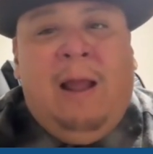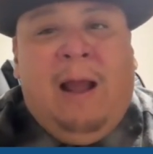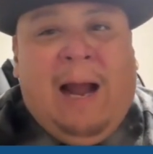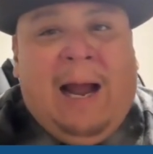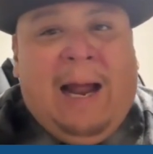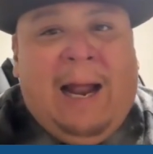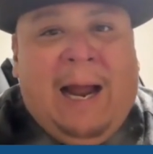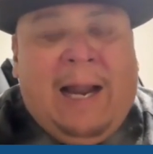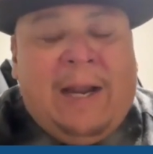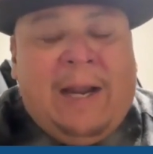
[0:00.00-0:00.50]

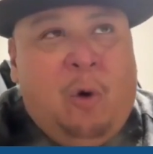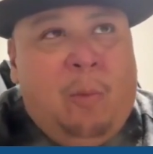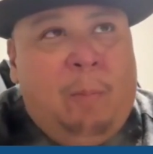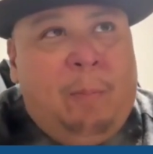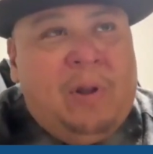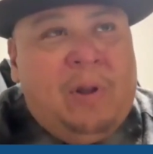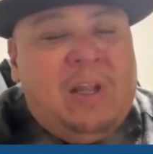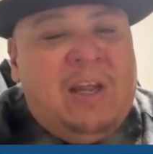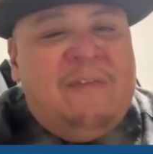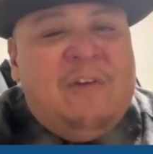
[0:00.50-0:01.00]
I don't
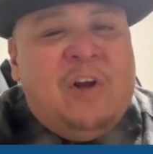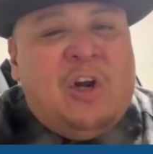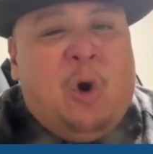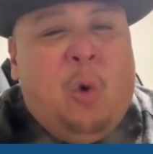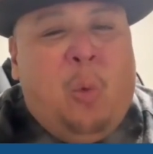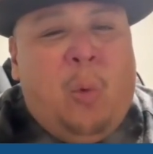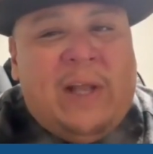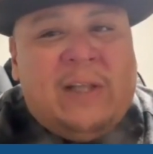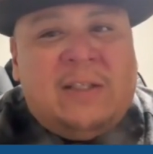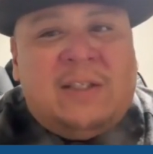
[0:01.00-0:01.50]
believe in
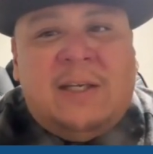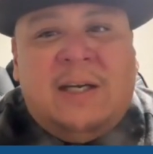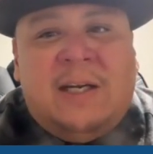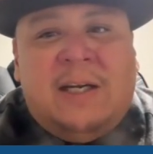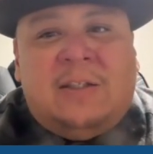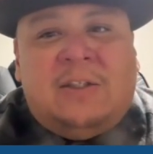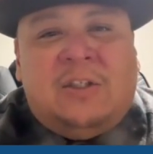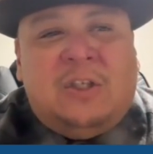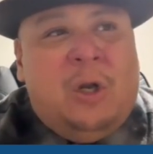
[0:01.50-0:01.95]
coincidence.